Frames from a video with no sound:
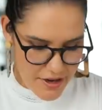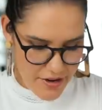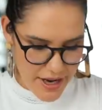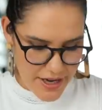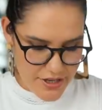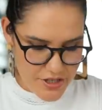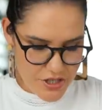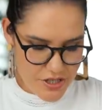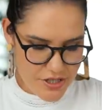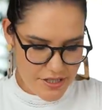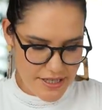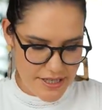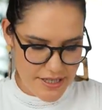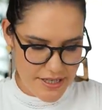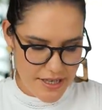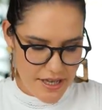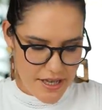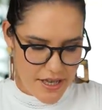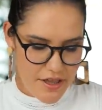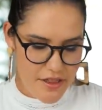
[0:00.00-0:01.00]
They're
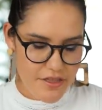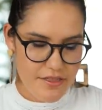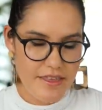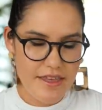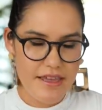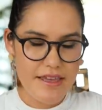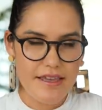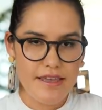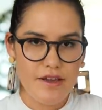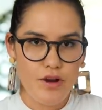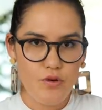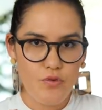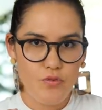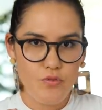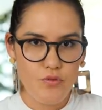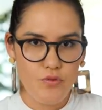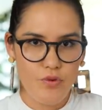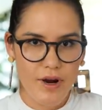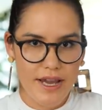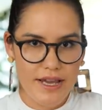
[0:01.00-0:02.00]
actually the
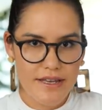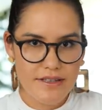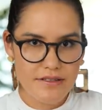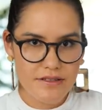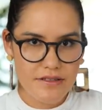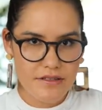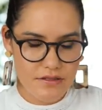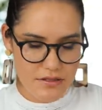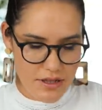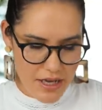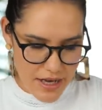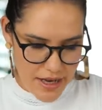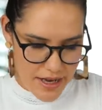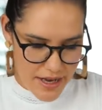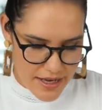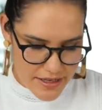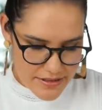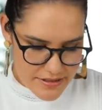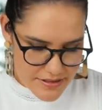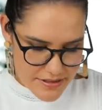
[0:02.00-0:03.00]
red little
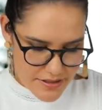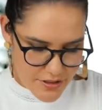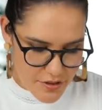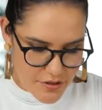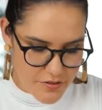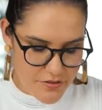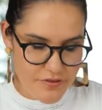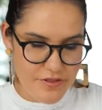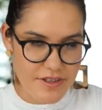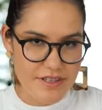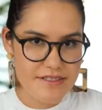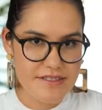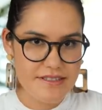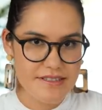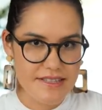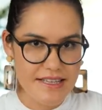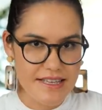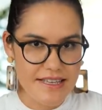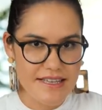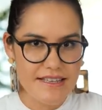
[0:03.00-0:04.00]
husk of the
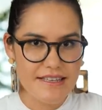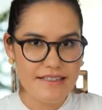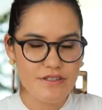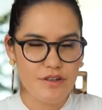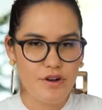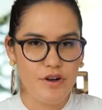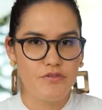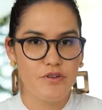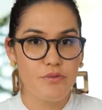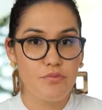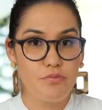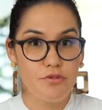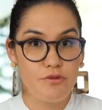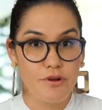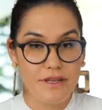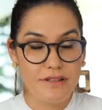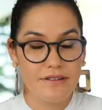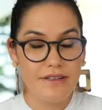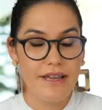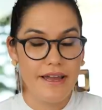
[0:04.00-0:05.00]
seeds of a
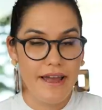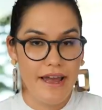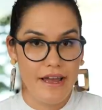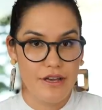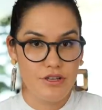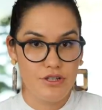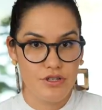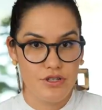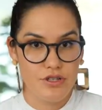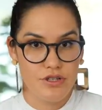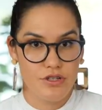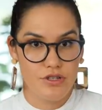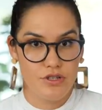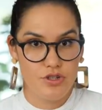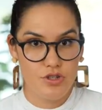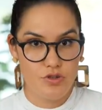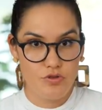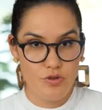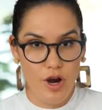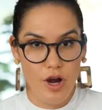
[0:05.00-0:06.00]
prickly ash
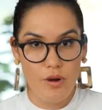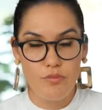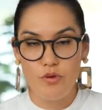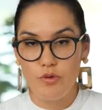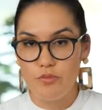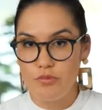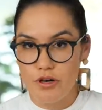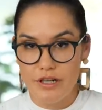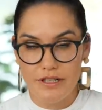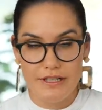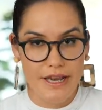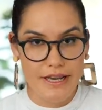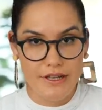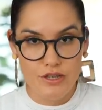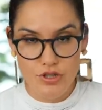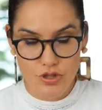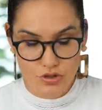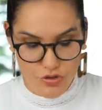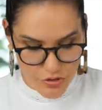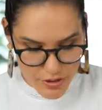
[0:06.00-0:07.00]
shrub or prickly
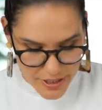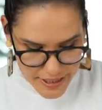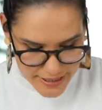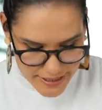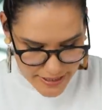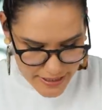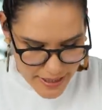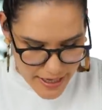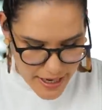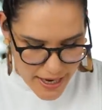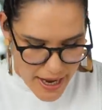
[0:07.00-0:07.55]
ash tree.